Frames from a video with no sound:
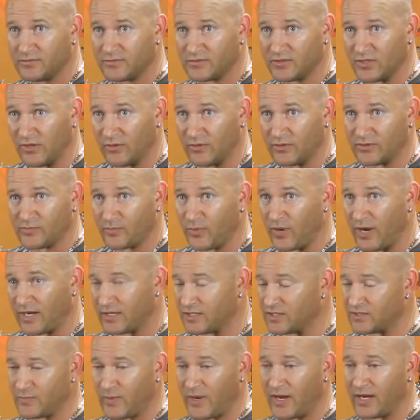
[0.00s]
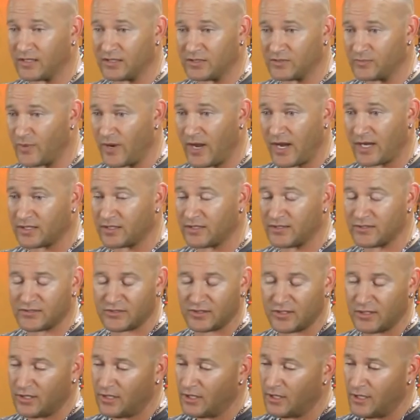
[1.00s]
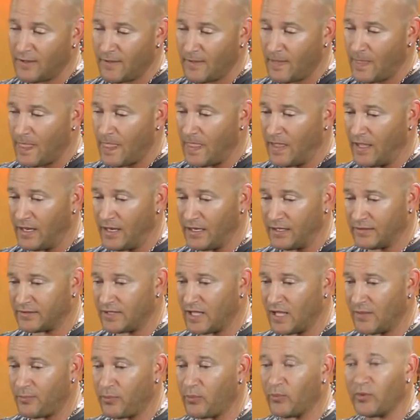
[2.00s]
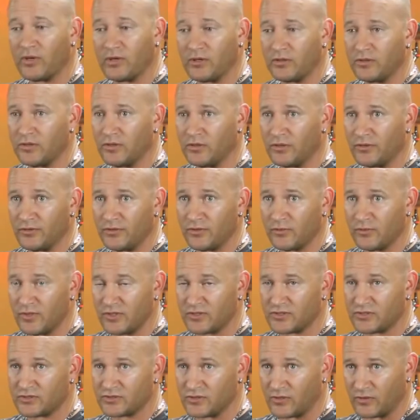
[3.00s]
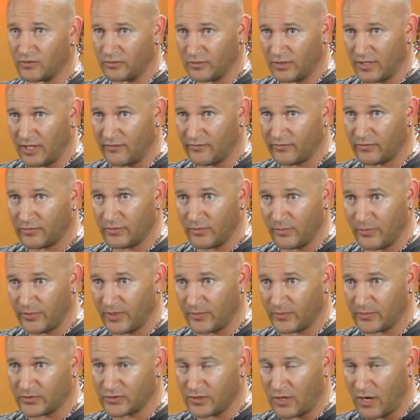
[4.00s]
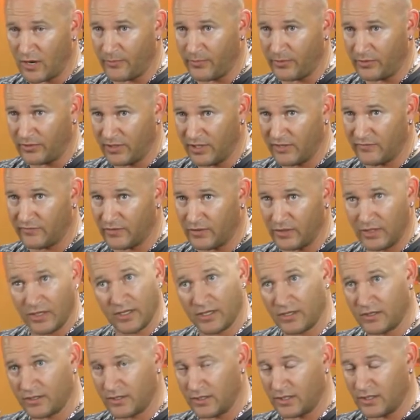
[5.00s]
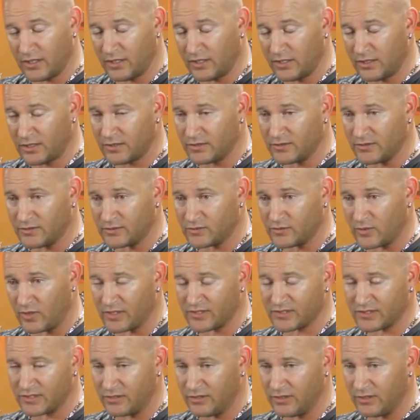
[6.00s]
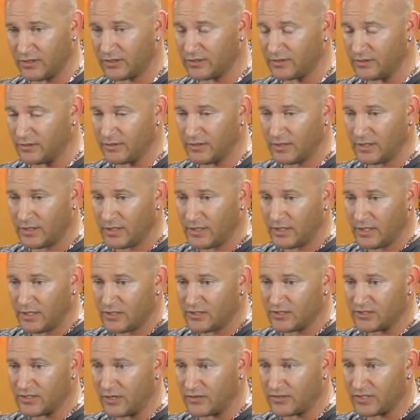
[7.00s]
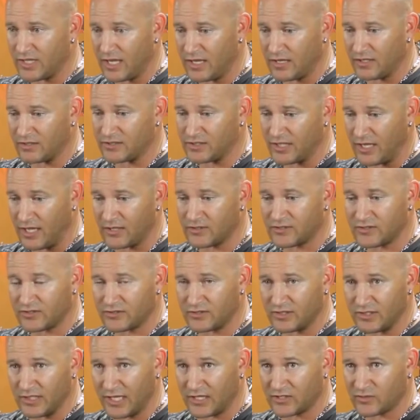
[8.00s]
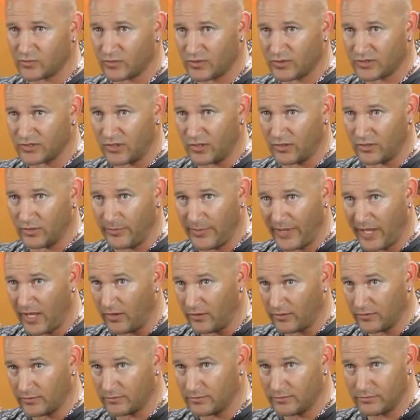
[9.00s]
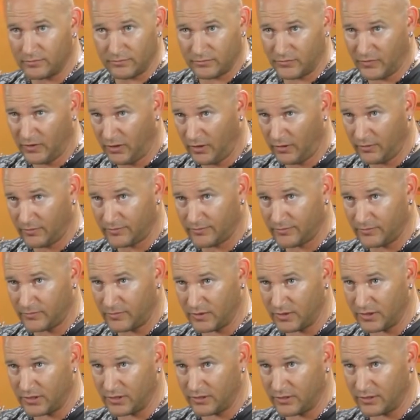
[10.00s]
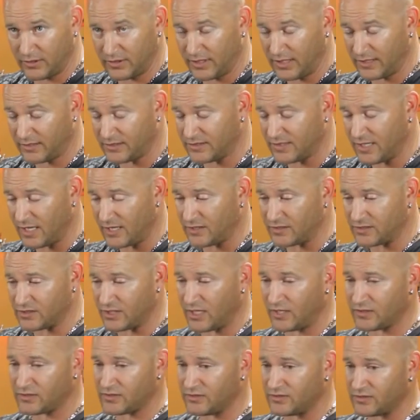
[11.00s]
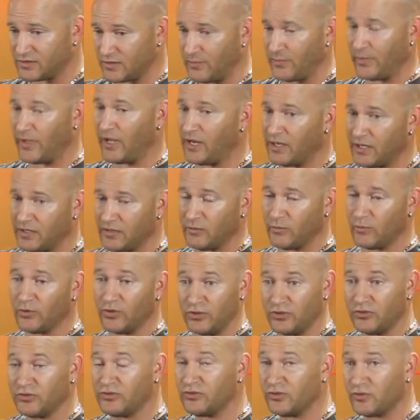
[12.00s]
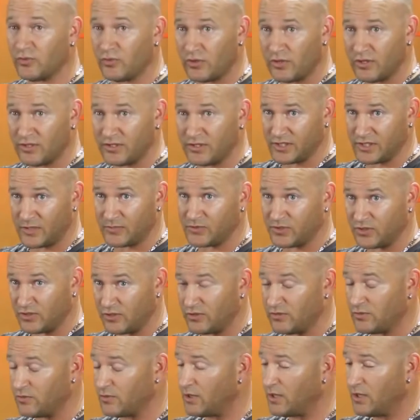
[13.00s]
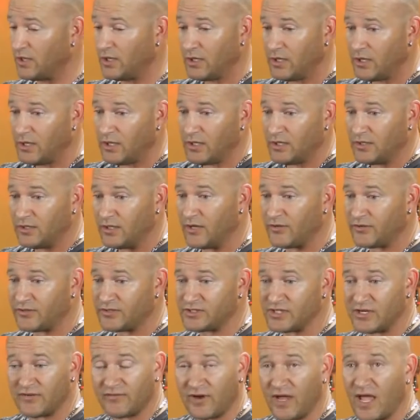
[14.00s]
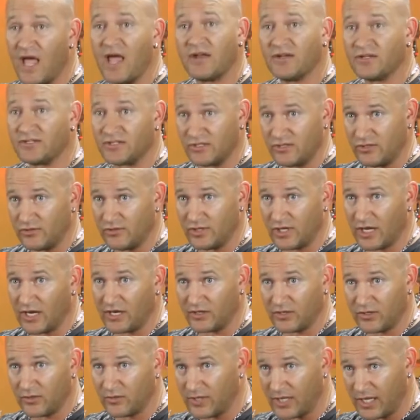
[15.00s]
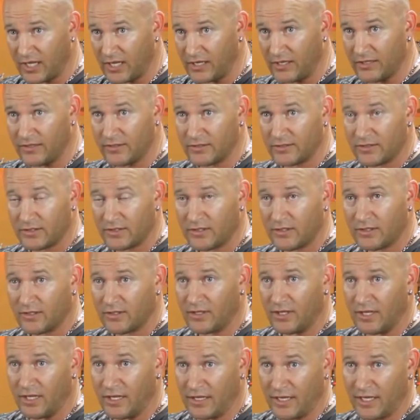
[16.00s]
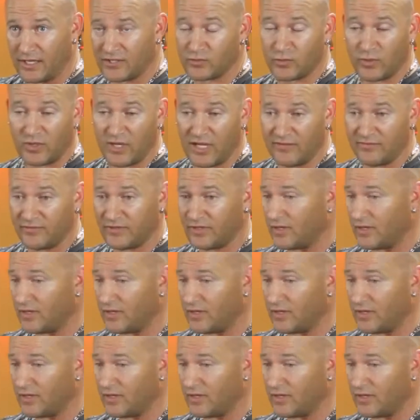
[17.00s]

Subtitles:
So it's practice, practice, practice. And at that point, you know, you reach a certain level and people start believing in you and trusting you and start taking chances, and that's what it's all about. You know, you get to take a chance on somebody, and what you do with up to you. Nothing's ever handed to you. You got to go get it. And that's what I've